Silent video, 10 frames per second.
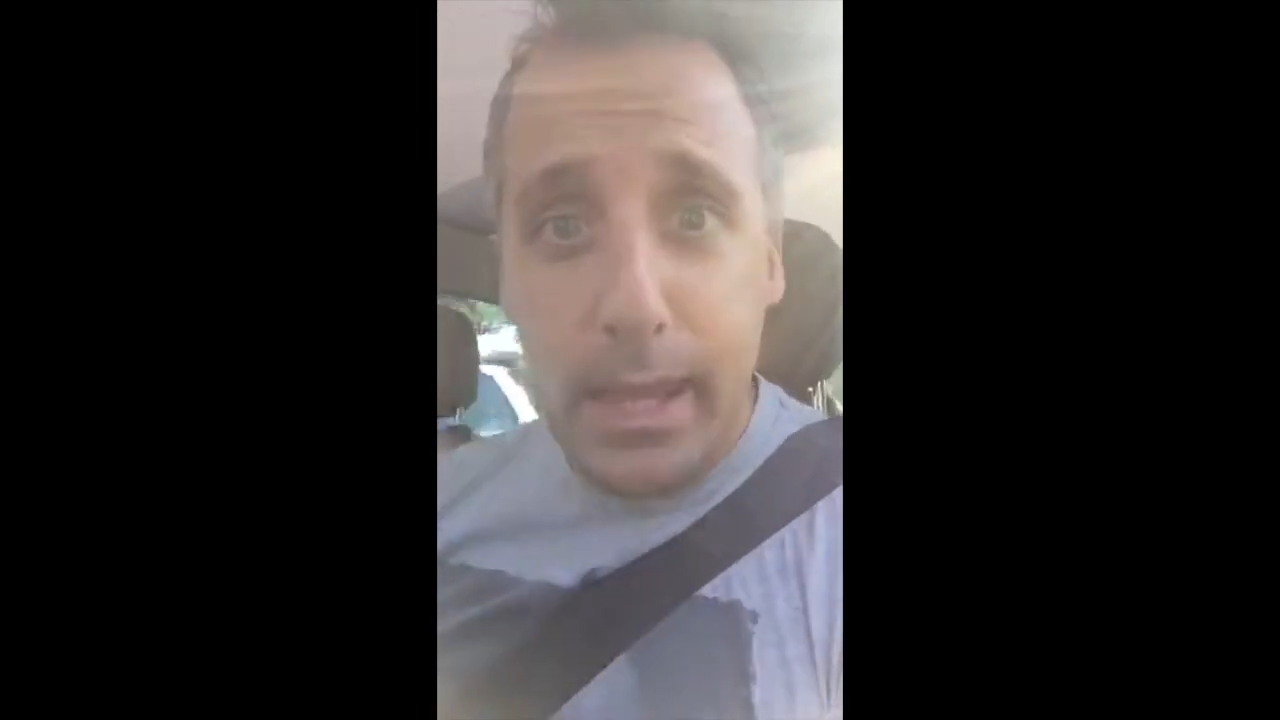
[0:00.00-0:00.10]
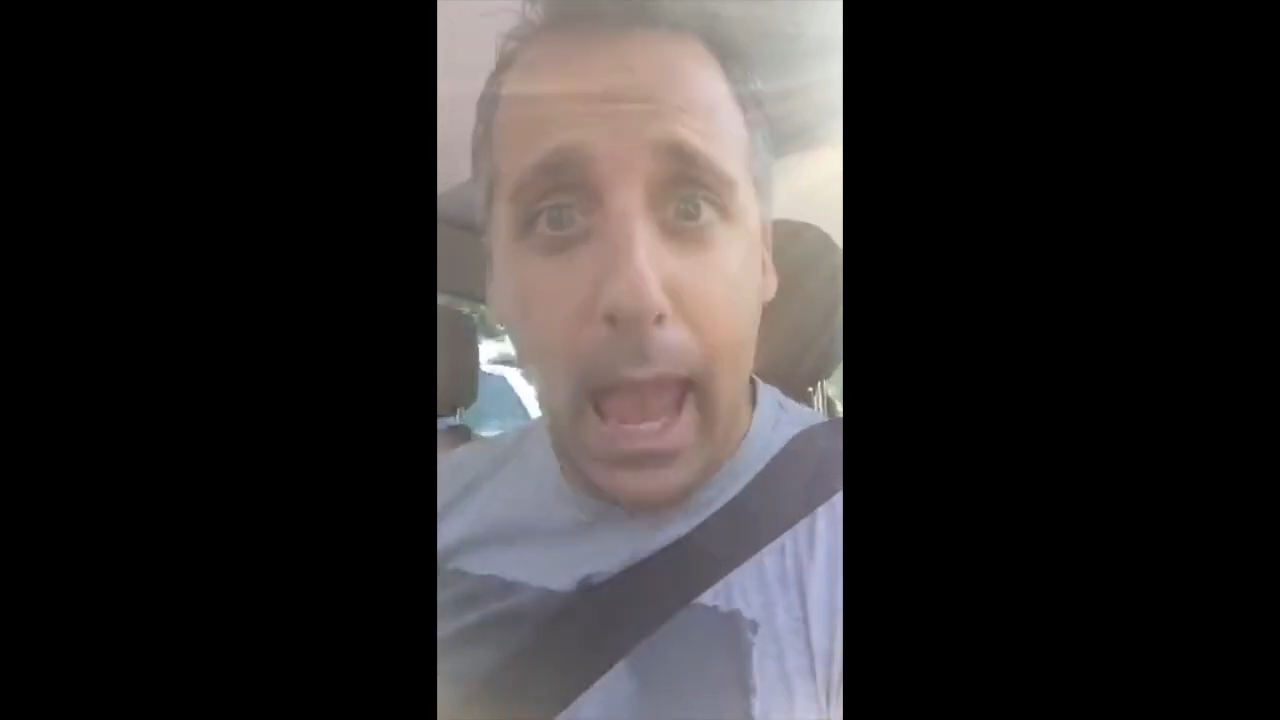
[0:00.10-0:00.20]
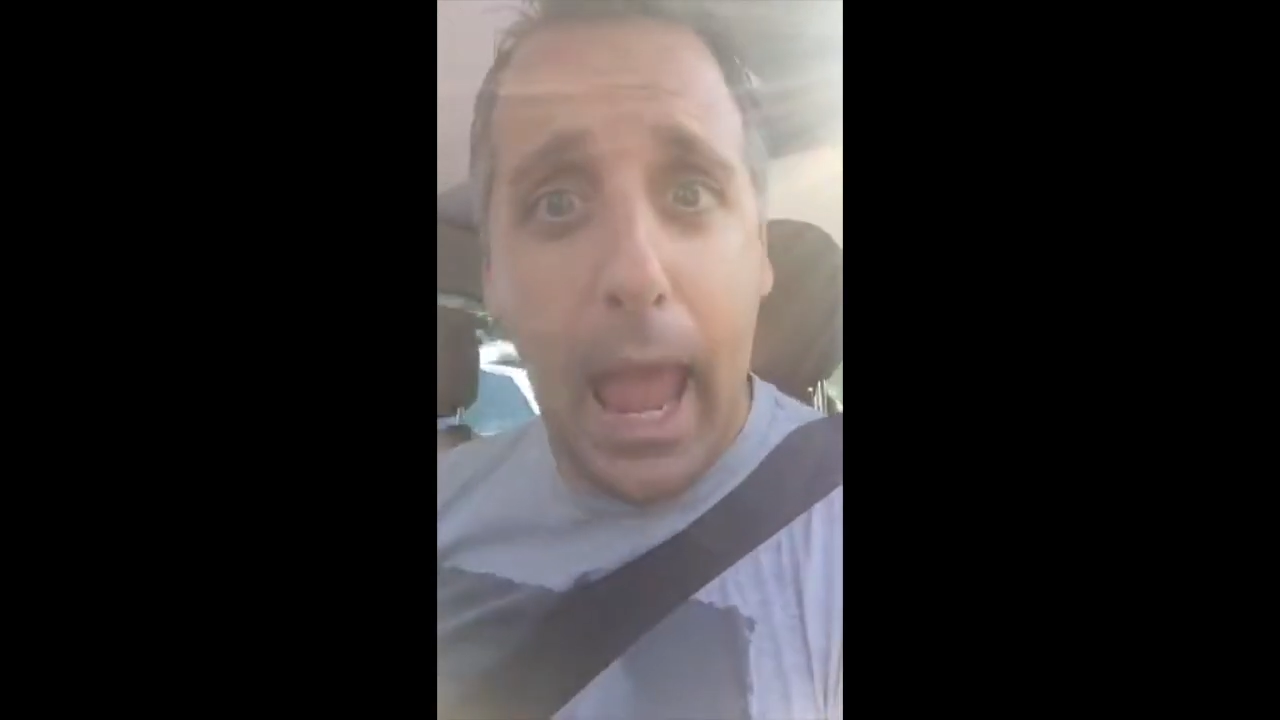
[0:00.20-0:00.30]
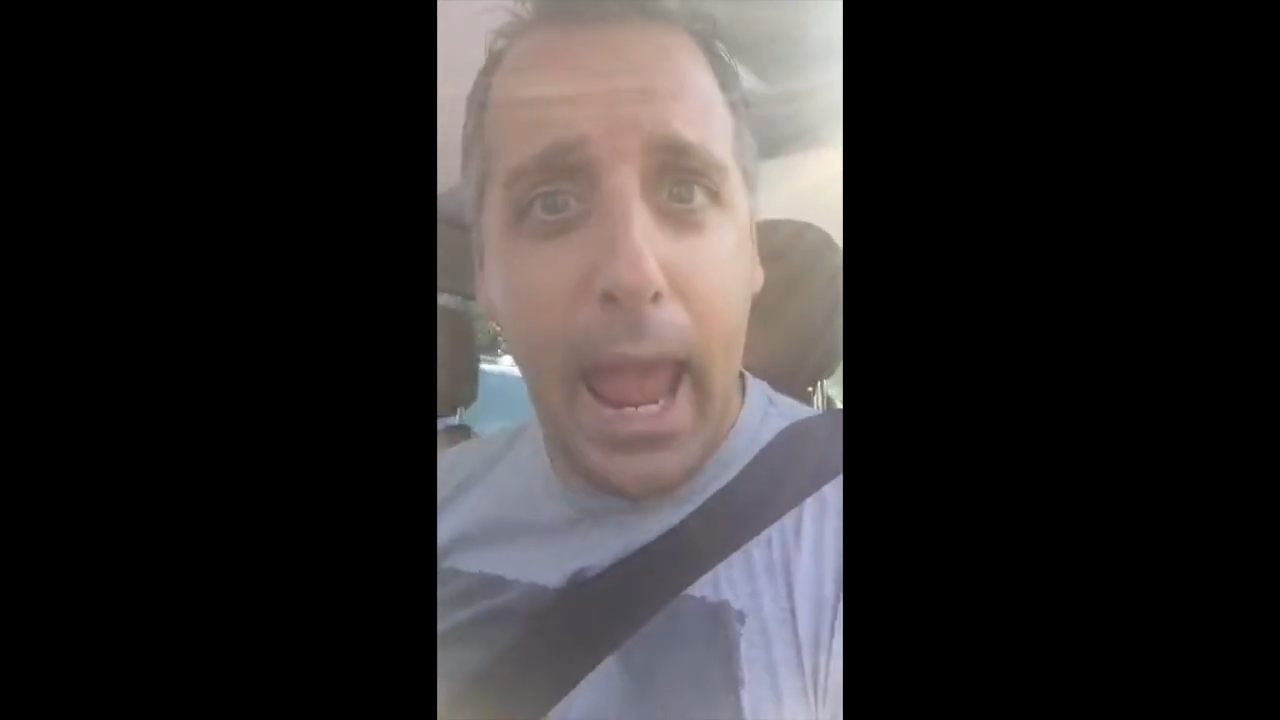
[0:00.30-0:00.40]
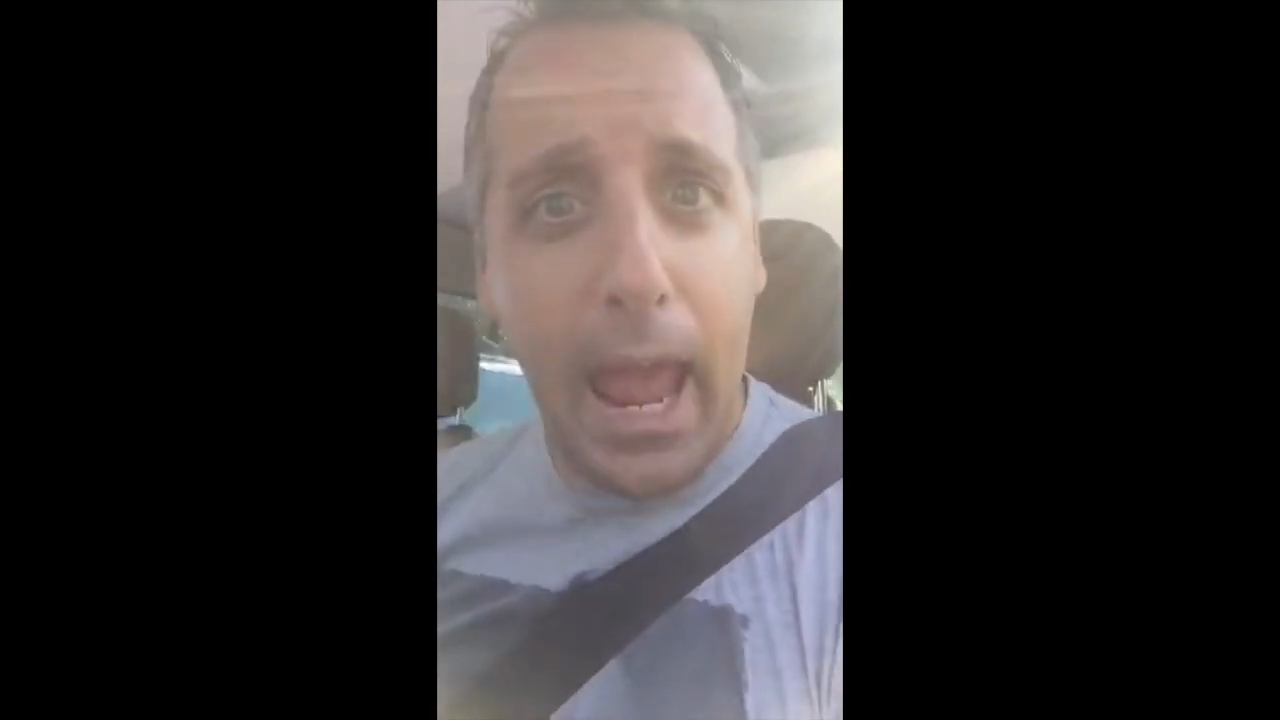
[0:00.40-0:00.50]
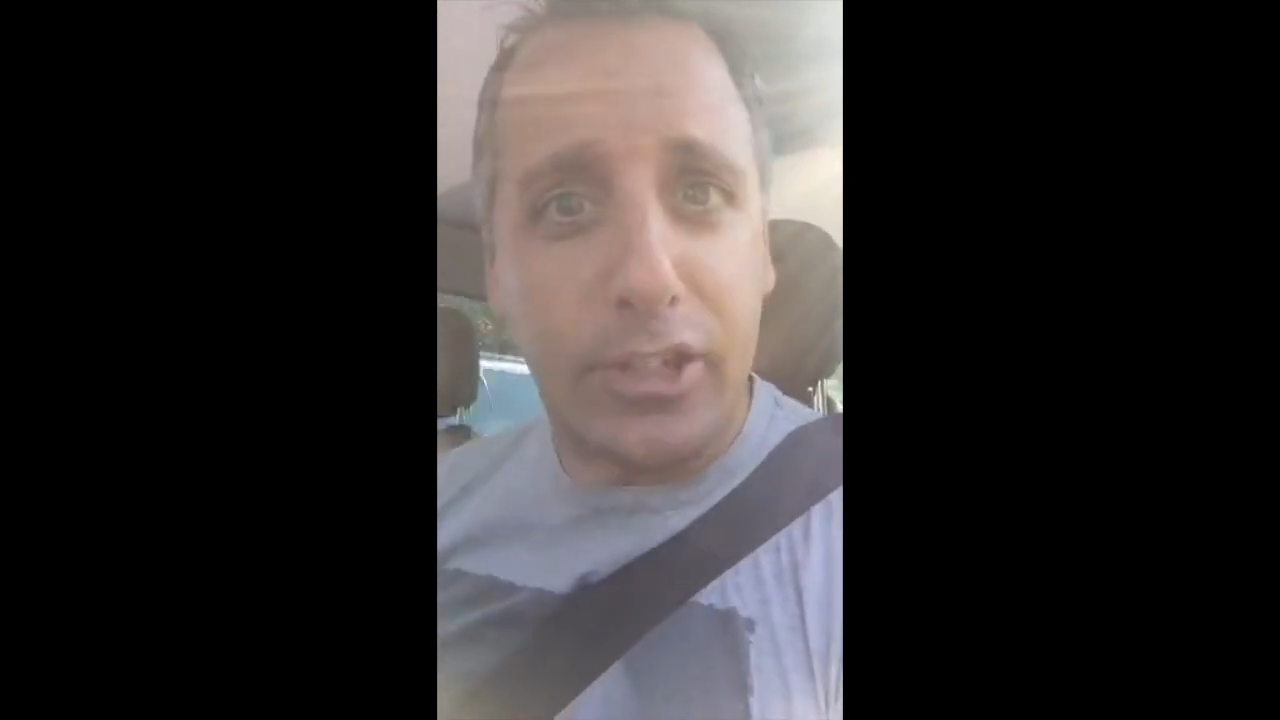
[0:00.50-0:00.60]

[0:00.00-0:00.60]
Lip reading: Yeah,